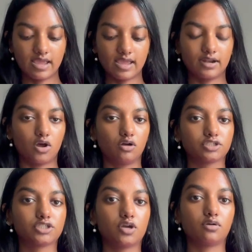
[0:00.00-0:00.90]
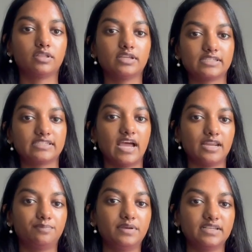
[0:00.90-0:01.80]
and also the
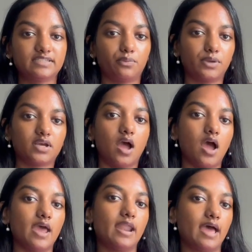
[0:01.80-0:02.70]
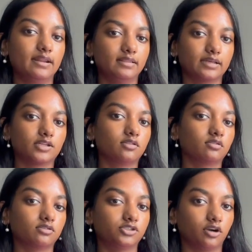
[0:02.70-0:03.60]
side piece that we cut and added like a
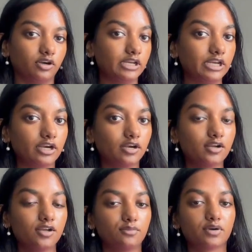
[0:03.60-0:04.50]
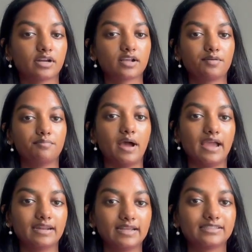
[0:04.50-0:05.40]
little dart here. We're gonna
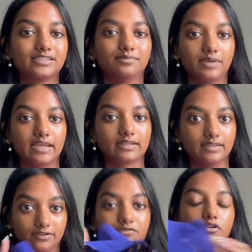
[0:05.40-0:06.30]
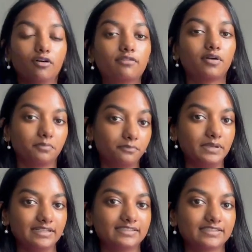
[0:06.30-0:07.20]
combine it to make the full front
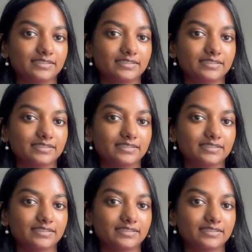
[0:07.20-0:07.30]
piece.